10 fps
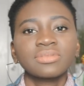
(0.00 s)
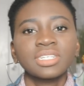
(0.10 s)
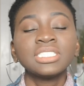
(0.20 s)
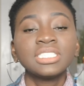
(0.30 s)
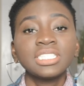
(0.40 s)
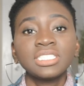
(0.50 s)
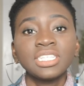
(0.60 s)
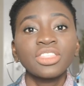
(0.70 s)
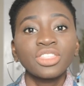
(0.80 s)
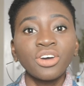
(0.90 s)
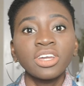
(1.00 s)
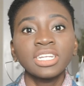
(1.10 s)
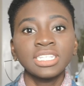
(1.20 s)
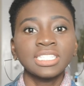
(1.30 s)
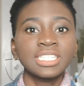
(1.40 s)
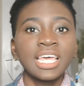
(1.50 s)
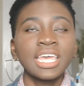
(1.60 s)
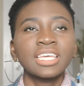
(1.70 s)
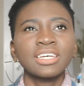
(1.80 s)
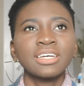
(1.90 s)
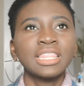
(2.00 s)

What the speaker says: consistent thought is. Like,